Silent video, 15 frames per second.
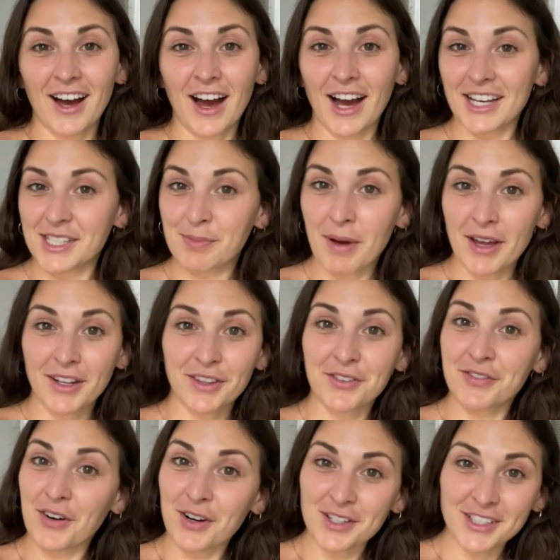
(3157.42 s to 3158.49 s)
I spent the
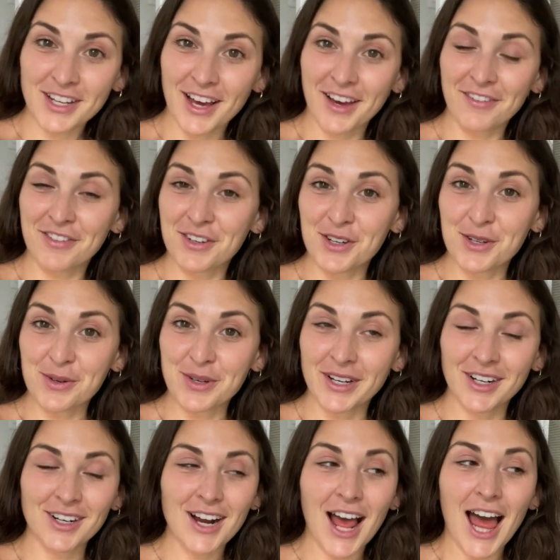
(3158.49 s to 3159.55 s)
first day of the new
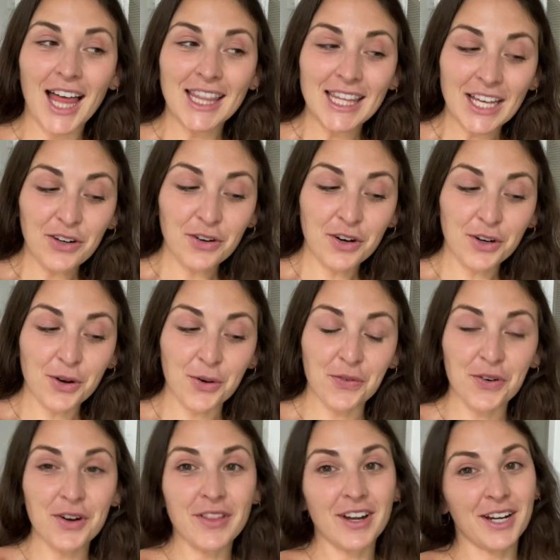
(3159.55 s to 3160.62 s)
year a little
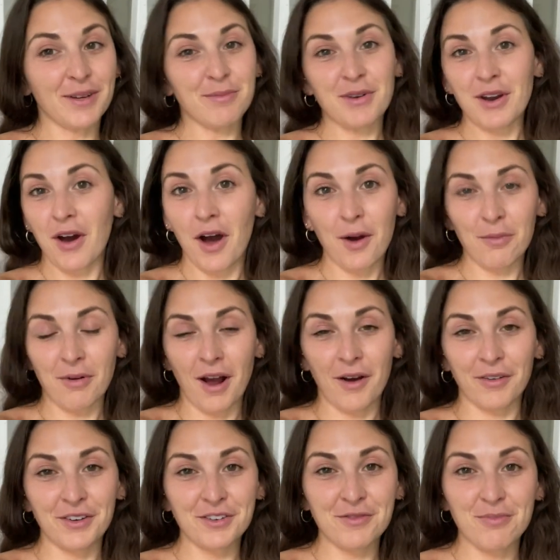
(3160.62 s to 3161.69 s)
hungover that I'm not proud
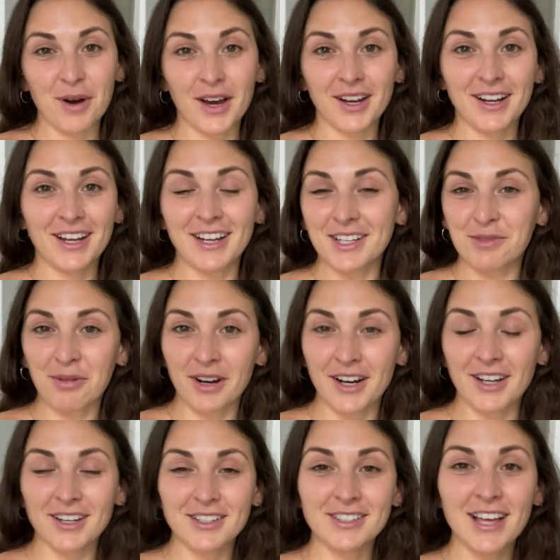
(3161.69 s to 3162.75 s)
of, but it is what it
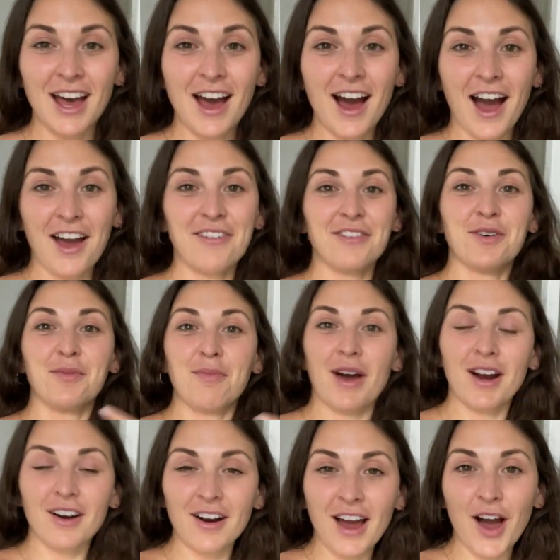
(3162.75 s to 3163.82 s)
is. I feel
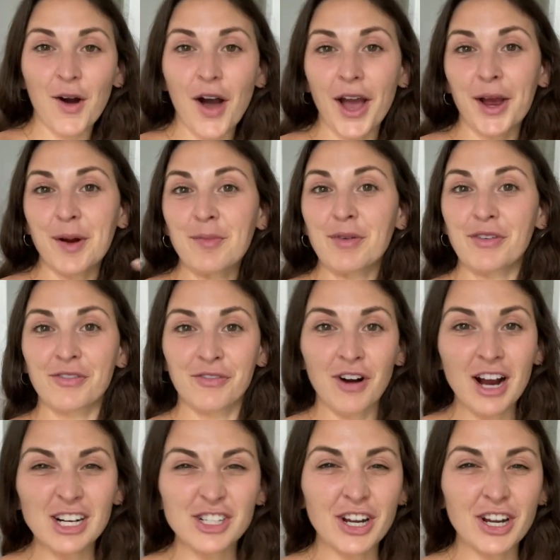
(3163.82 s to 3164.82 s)
better now. I am refreshed.